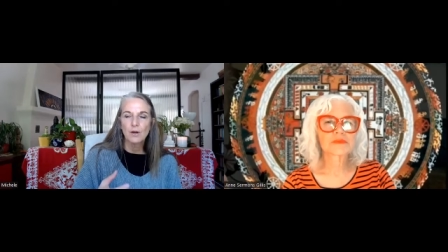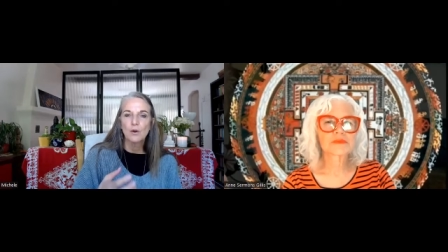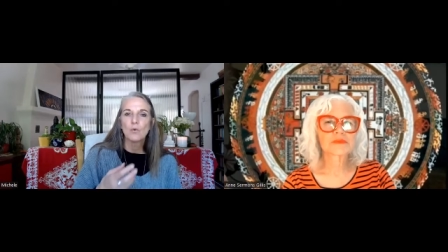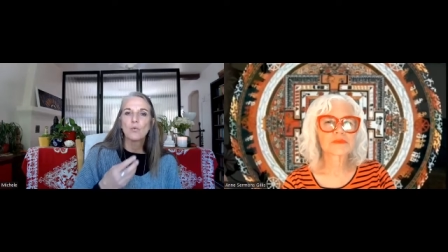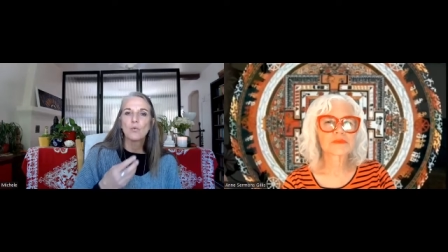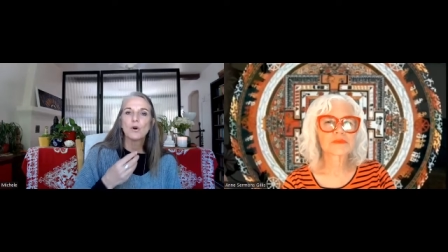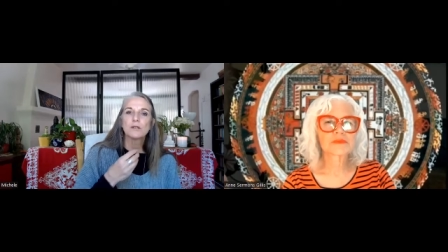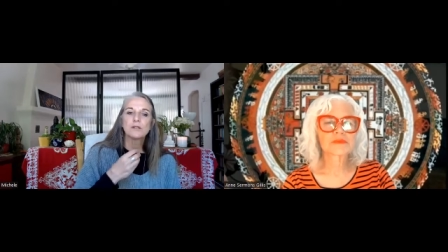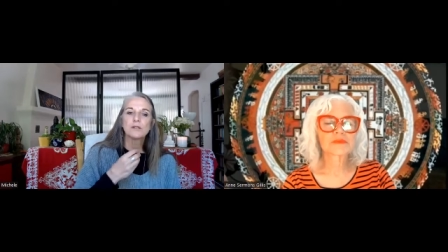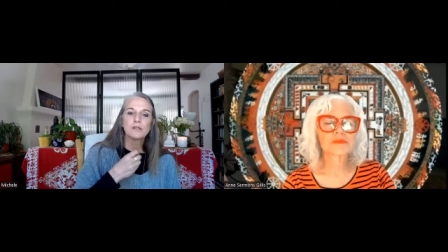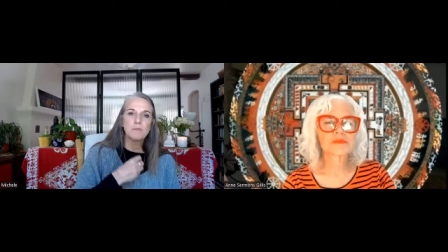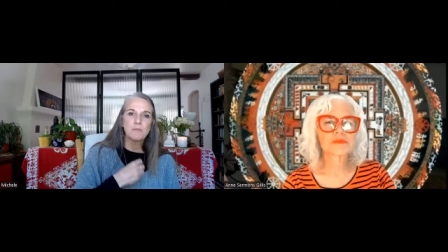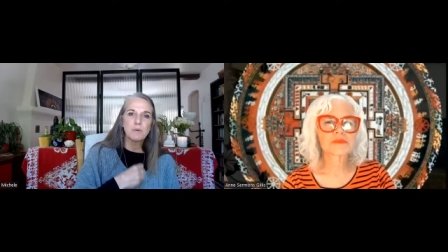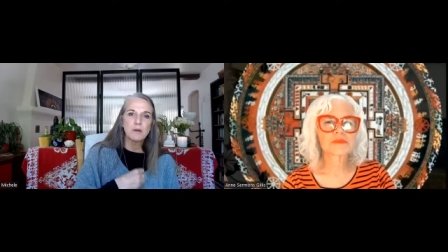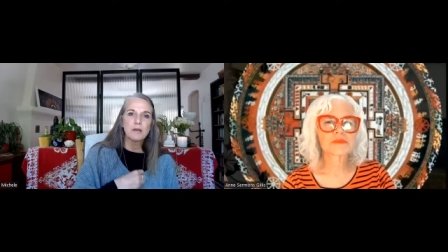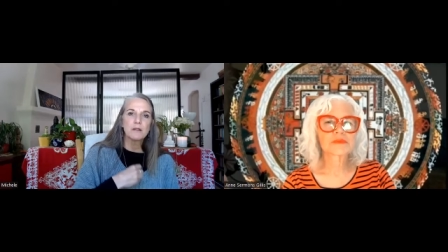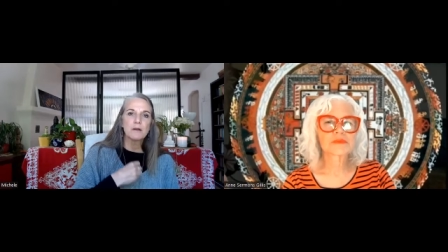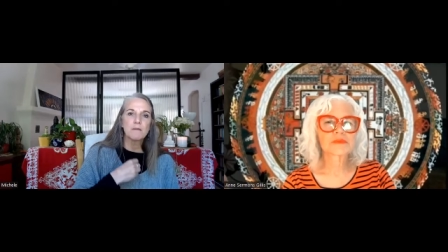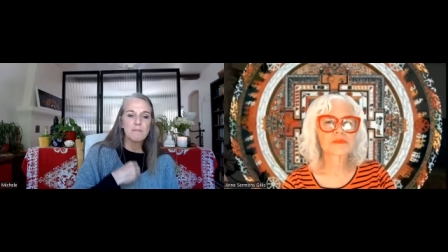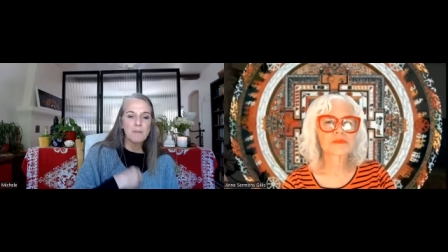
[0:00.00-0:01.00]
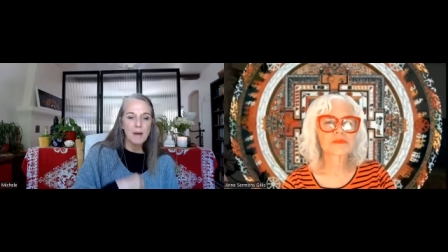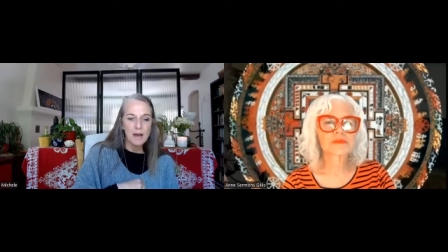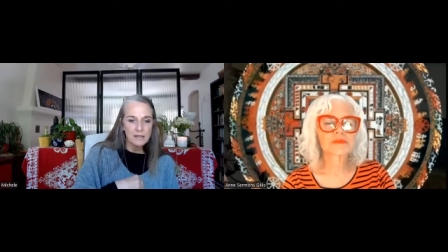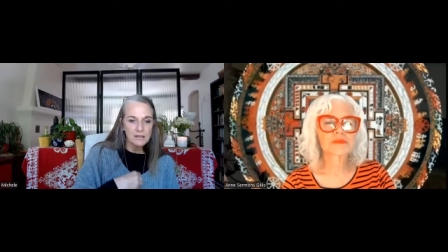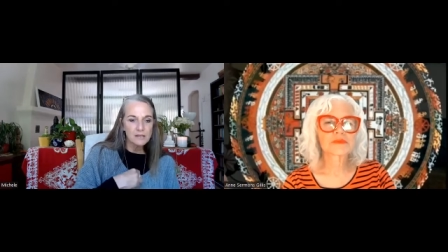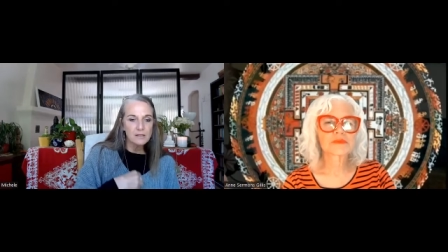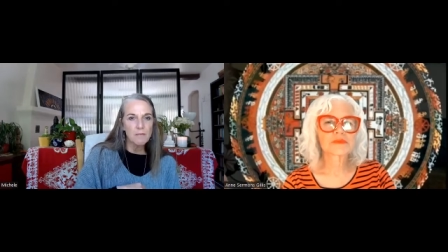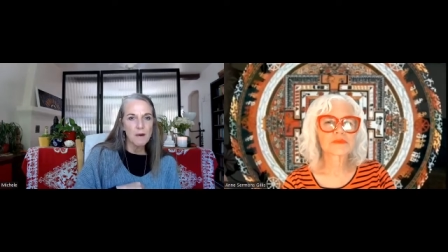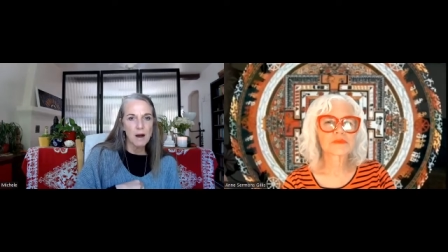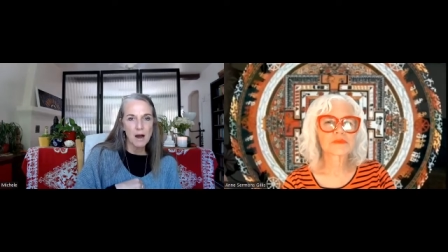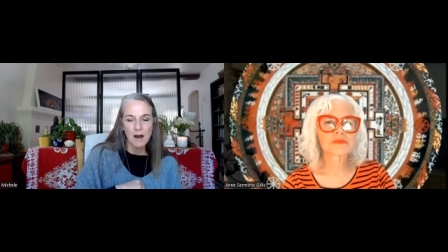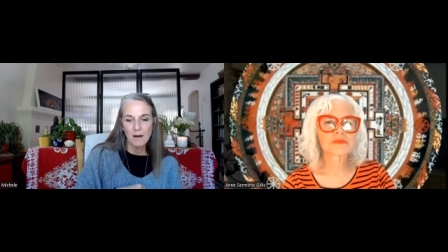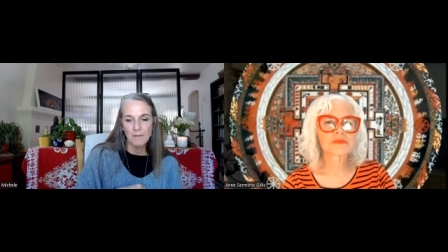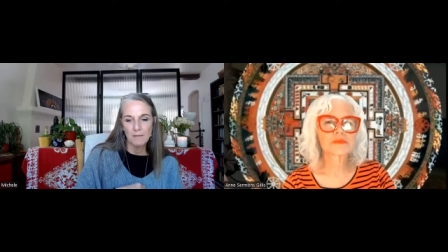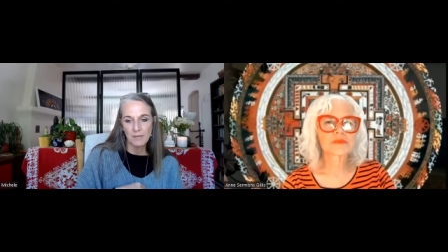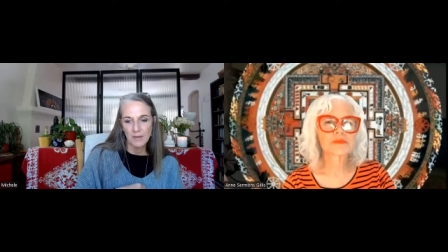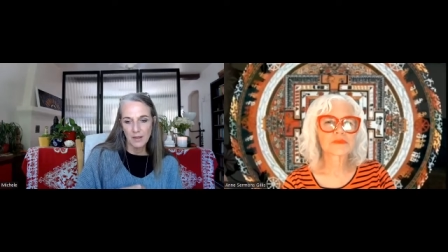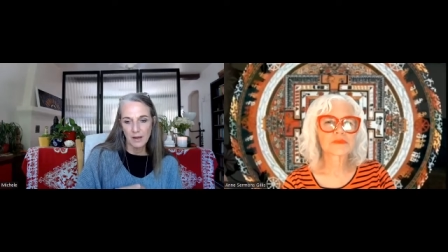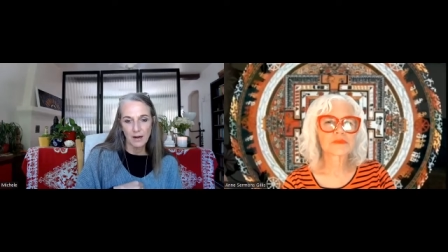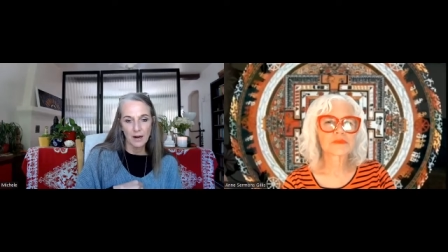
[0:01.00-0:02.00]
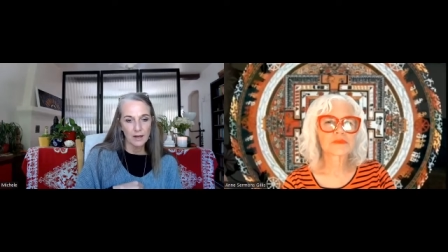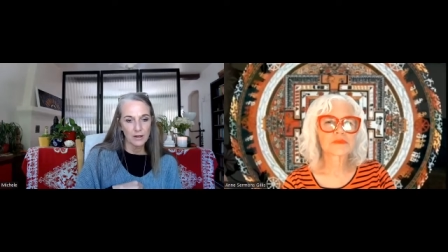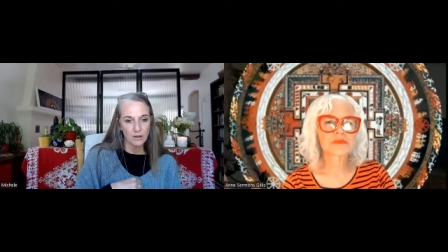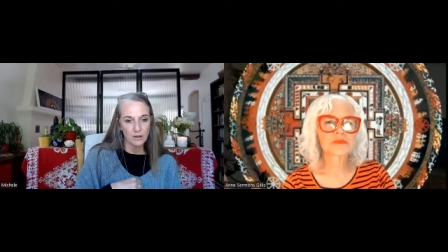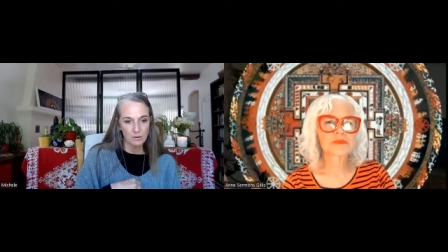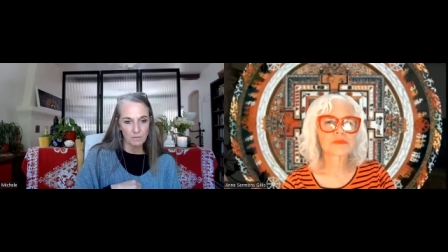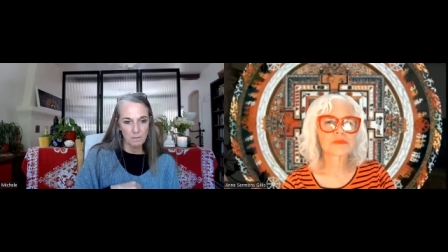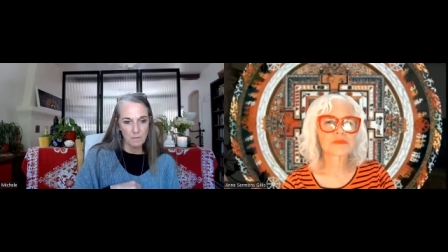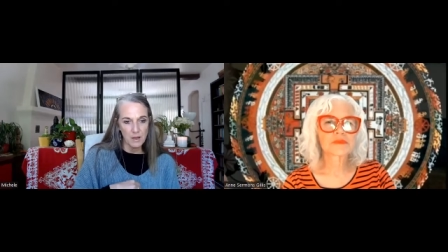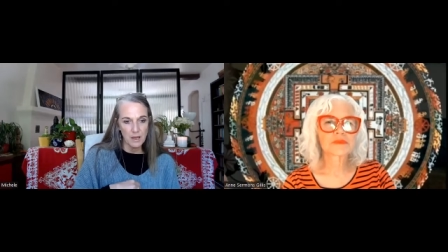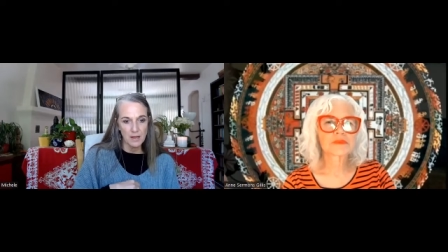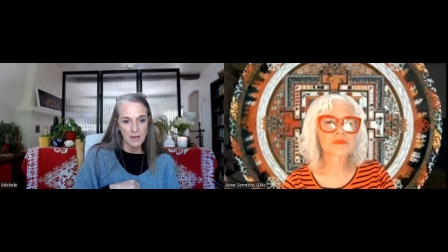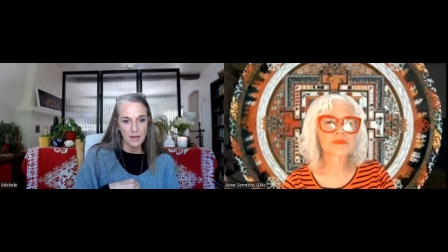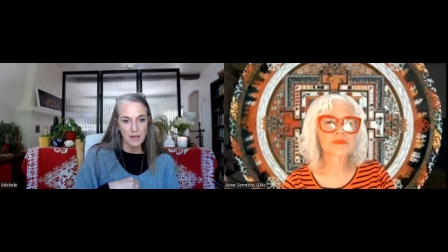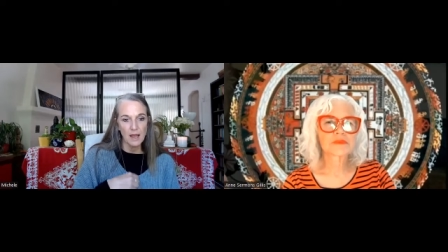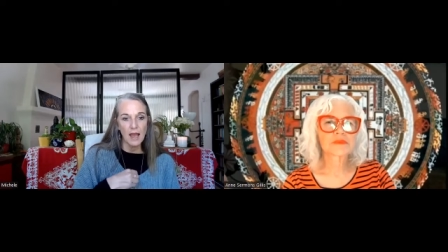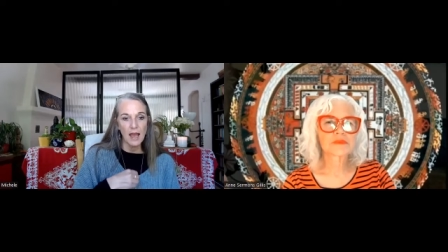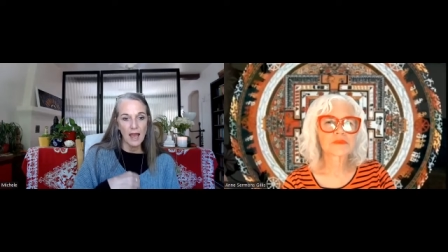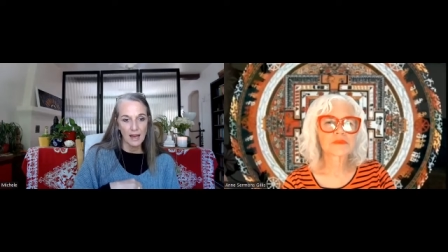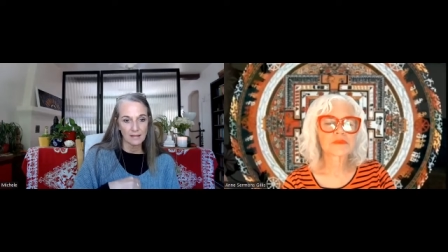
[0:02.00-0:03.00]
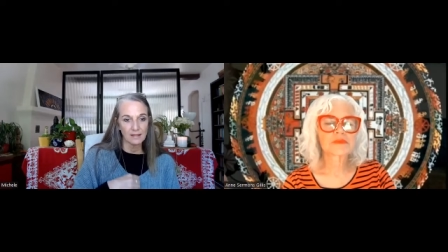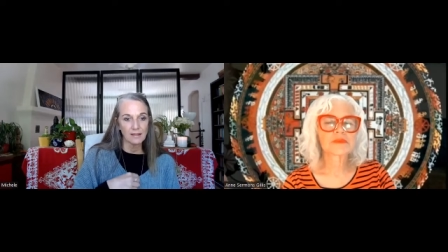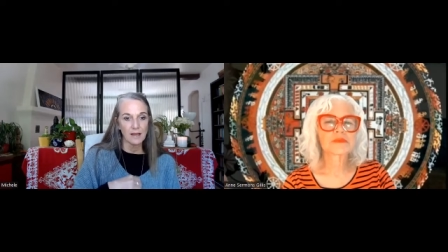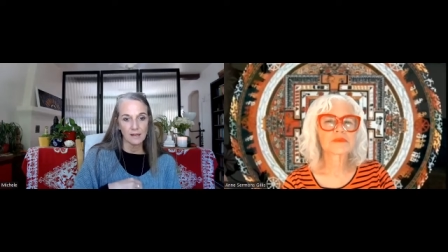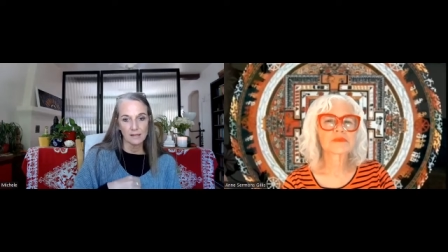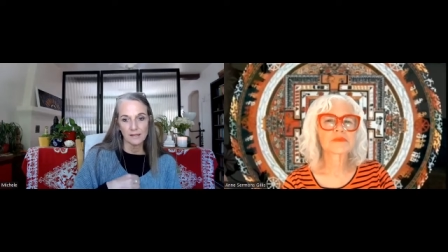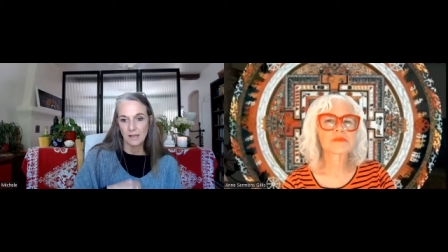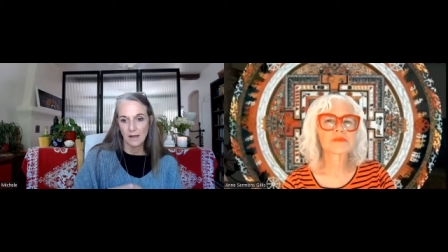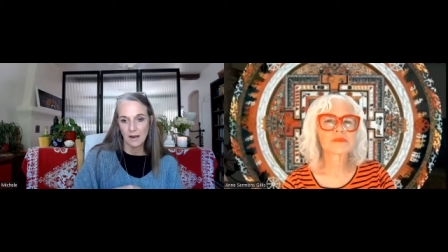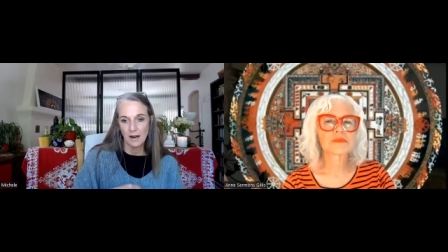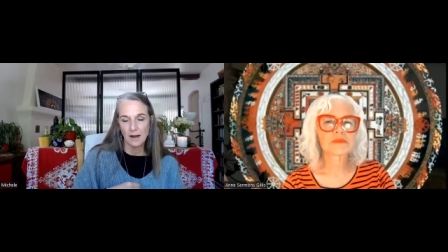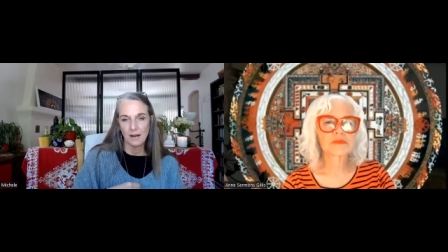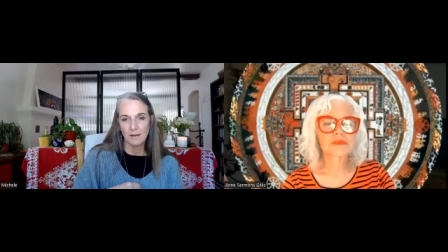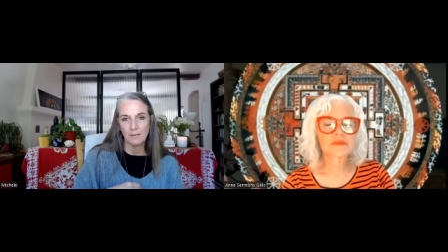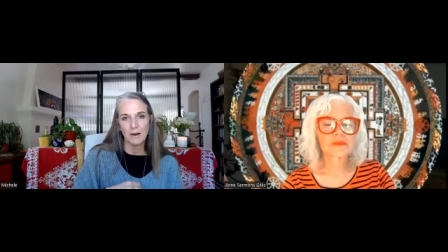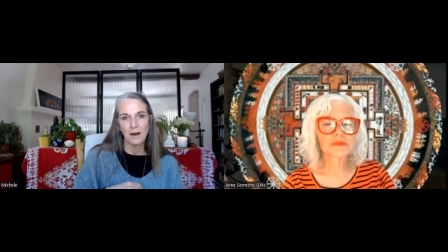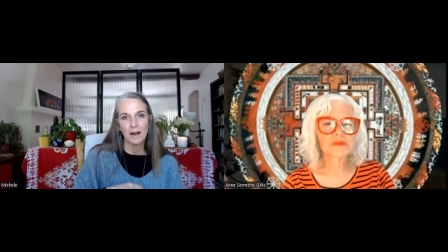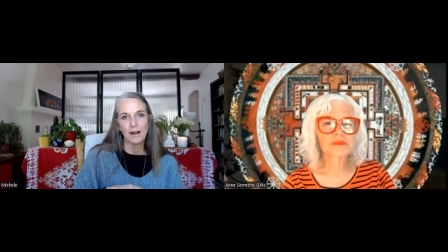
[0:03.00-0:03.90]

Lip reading: was to be the best mom that I could be at that time.